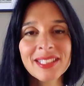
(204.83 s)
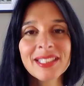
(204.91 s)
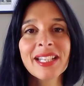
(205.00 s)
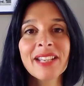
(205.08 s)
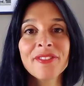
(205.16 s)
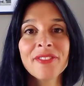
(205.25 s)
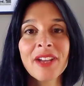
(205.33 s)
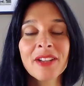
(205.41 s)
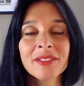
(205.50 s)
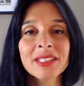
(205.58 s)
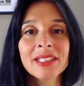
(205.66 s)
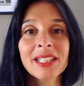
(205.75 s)
that I
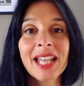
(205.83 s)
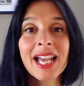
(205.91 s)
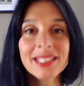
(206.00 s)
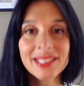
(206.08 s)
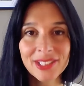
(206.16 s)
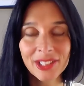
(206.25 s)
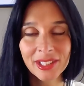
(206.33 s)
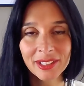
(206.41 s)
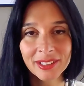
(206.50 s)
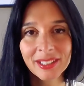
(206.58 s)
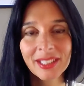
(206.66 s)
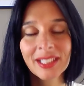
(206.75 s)
founded last year